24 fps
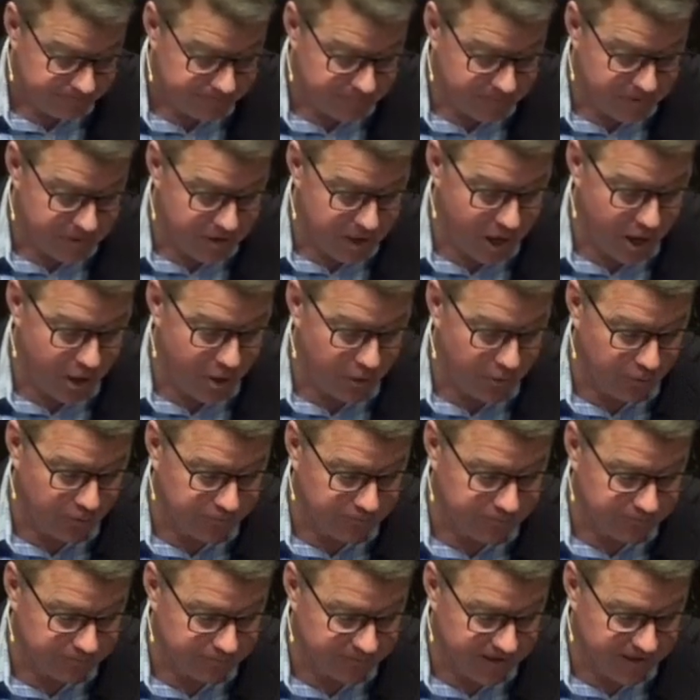No,
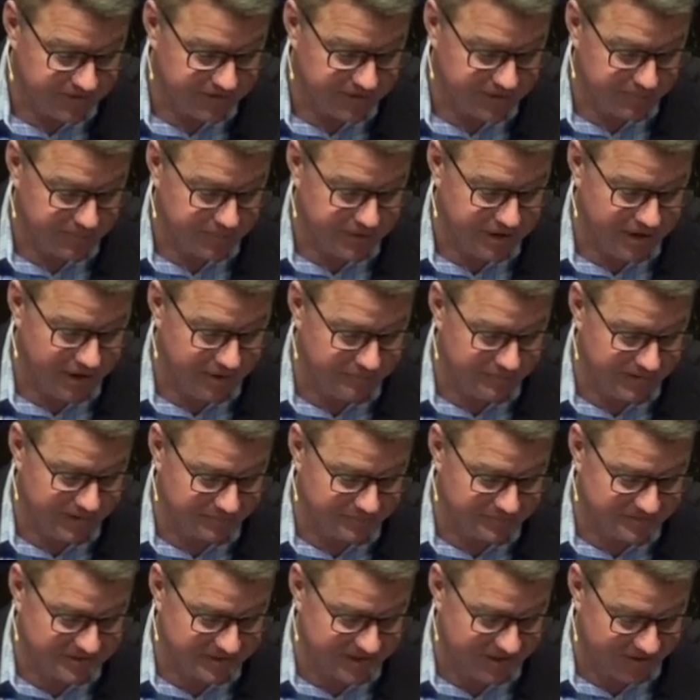let them come
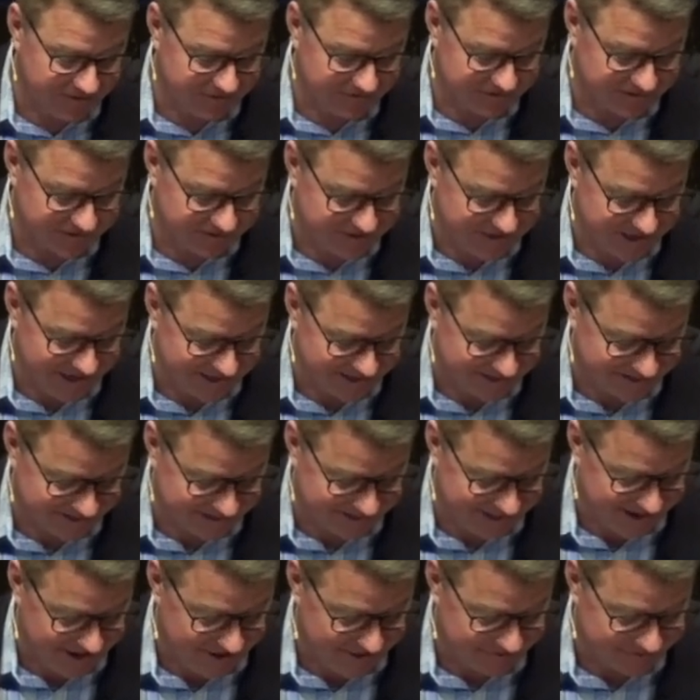themselves and take
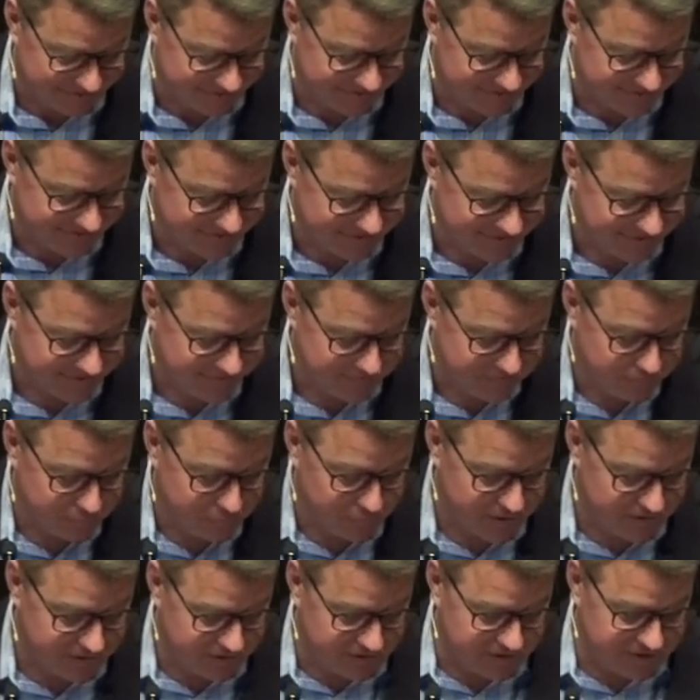us out.
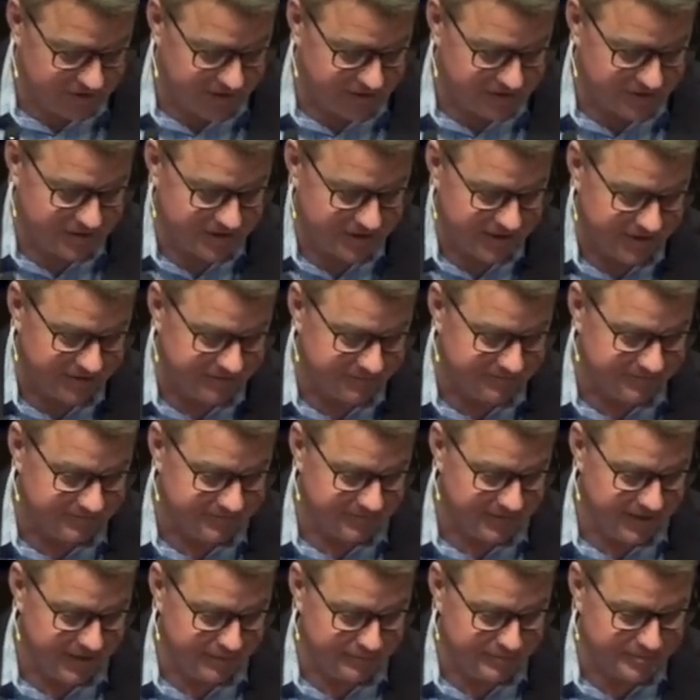Bring the judge in,
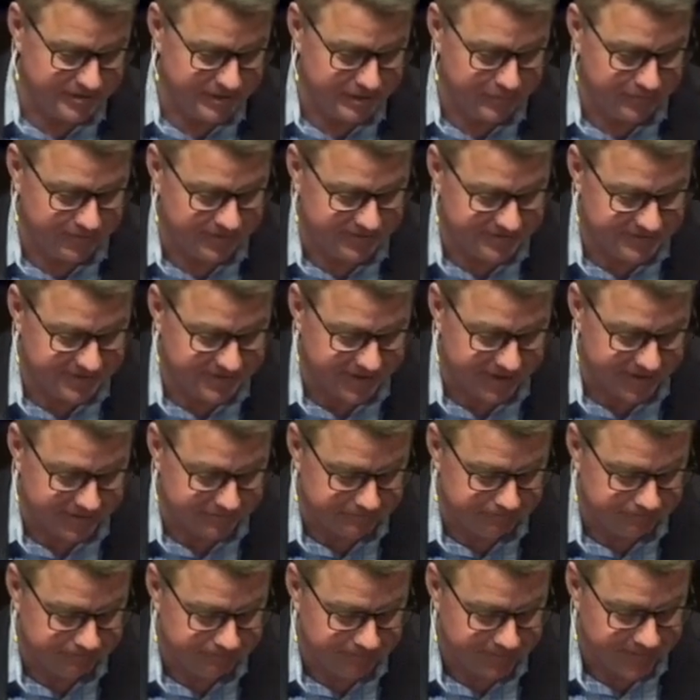let him see what he's
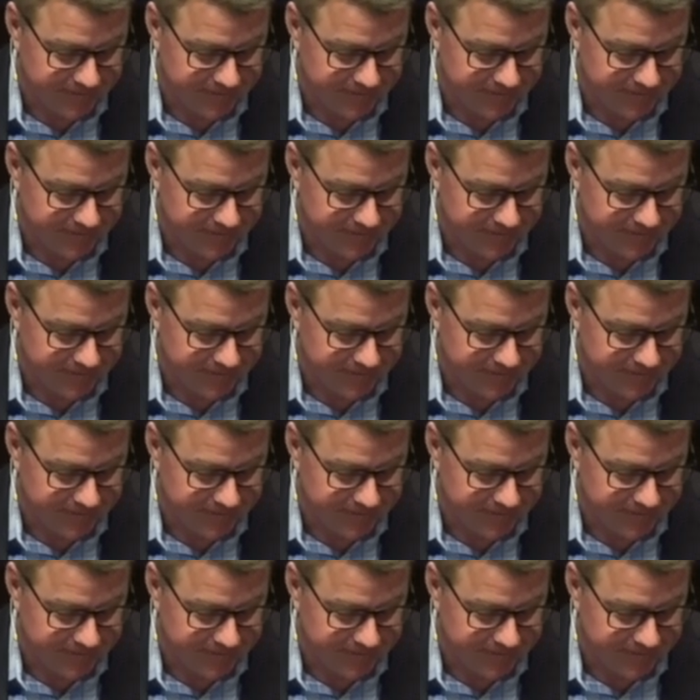done.